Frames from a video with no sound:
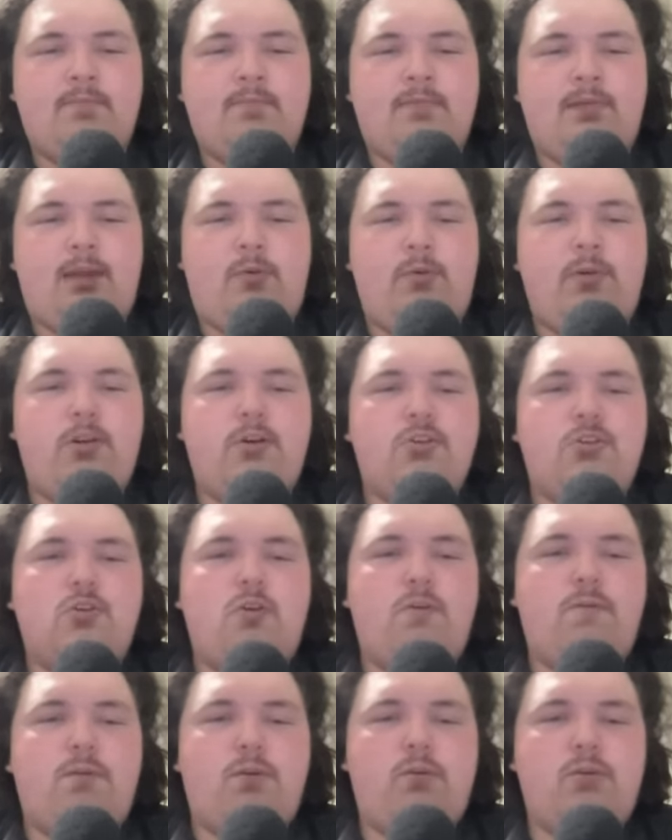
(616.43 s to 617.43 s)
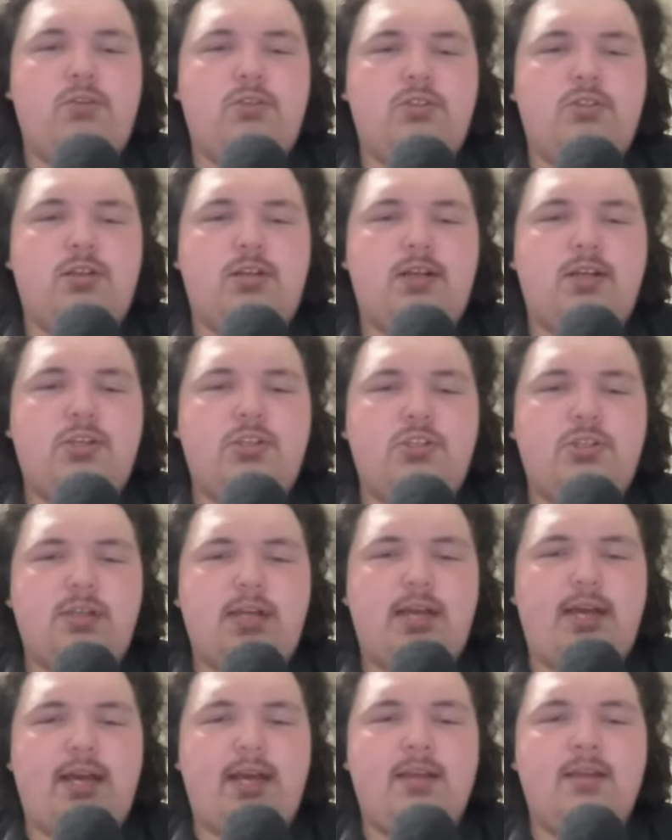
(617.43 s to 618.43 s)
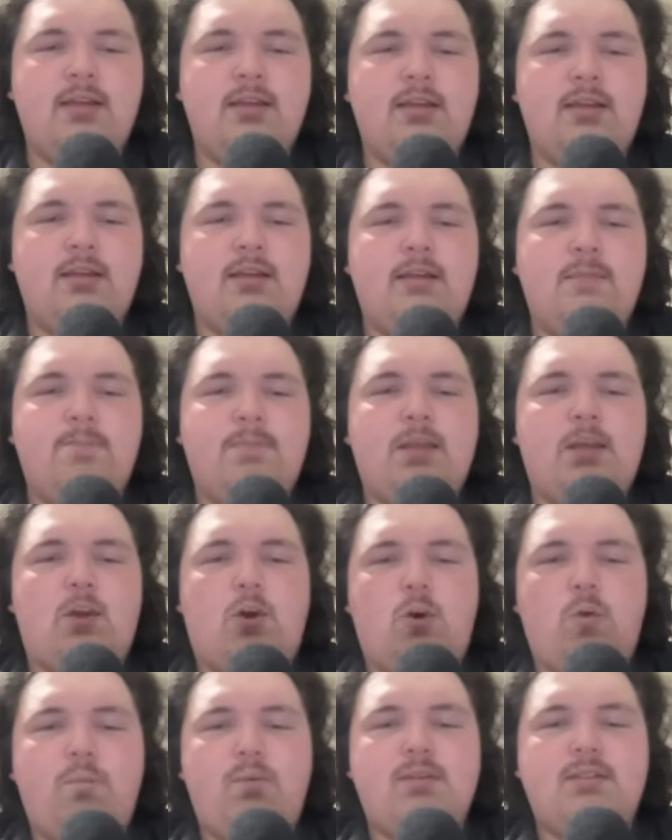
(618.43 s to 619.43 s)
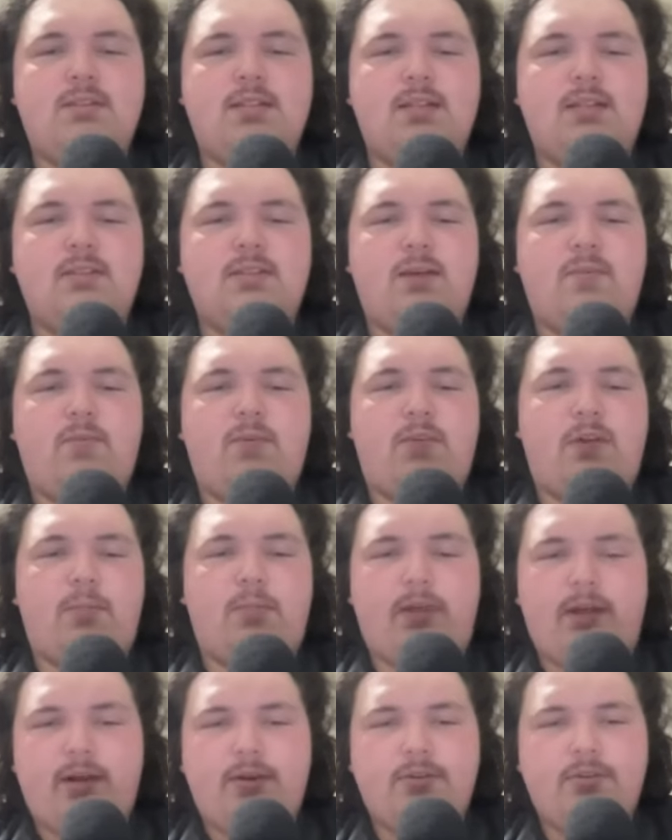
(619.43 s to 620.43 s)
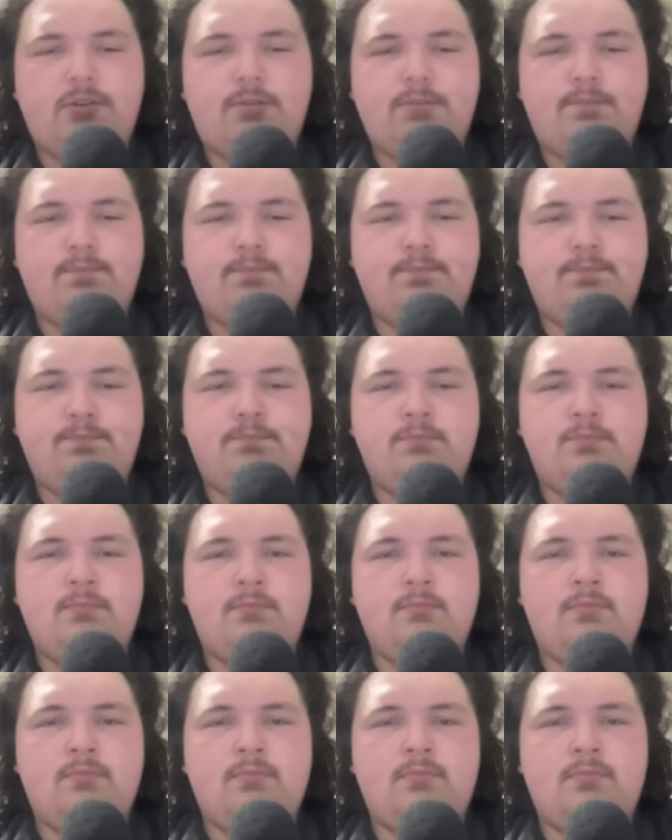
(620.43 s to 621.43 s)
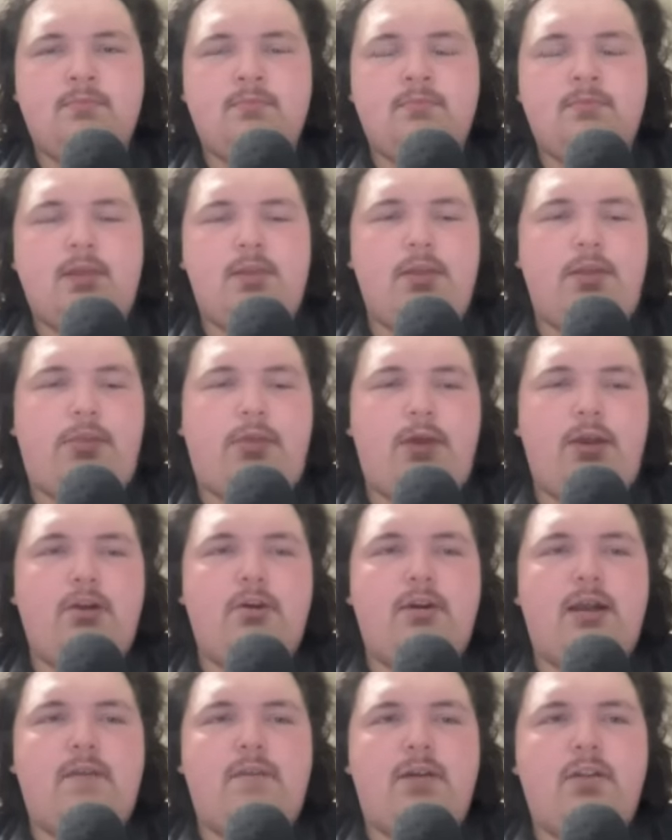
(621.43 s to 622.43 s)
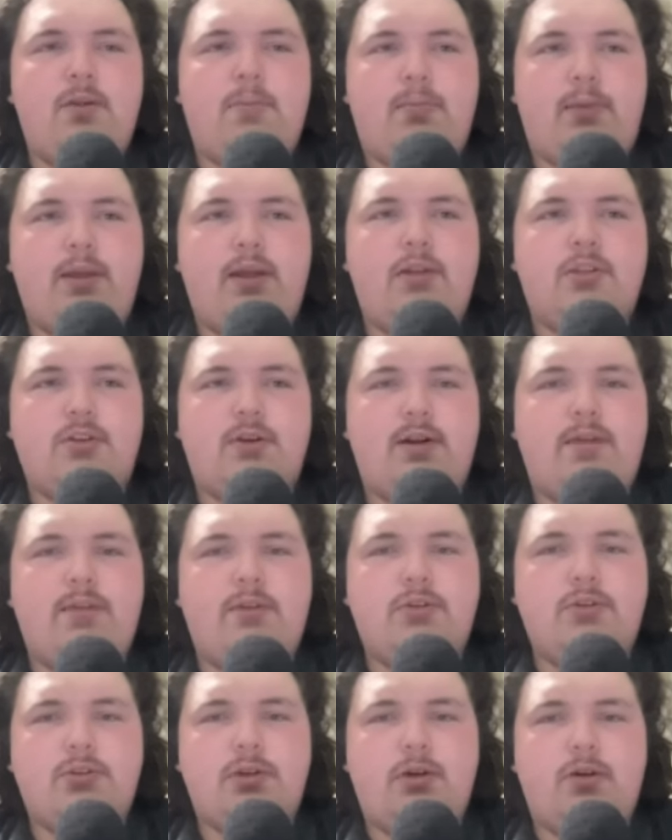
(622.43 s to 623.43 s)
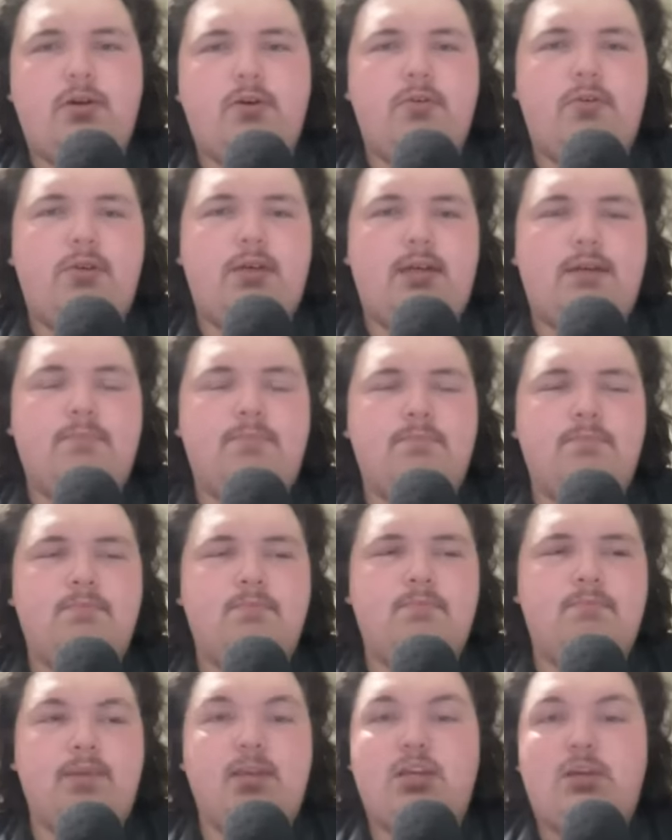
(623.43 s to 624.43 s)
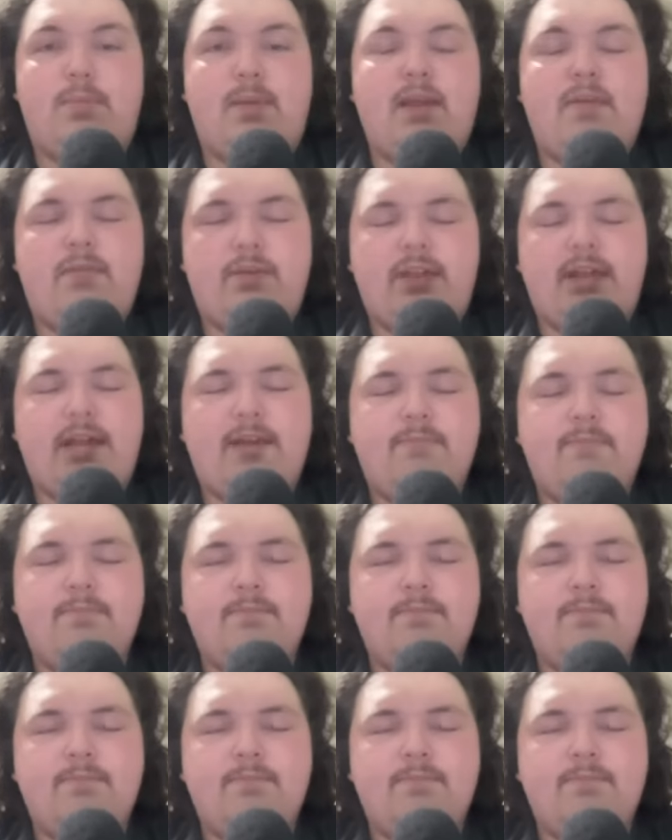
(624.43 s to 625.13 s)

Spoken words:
Like, when your sole focus is on SGA, it opens things up for their players. And the Thunder have other players around their star who can make you pay for that.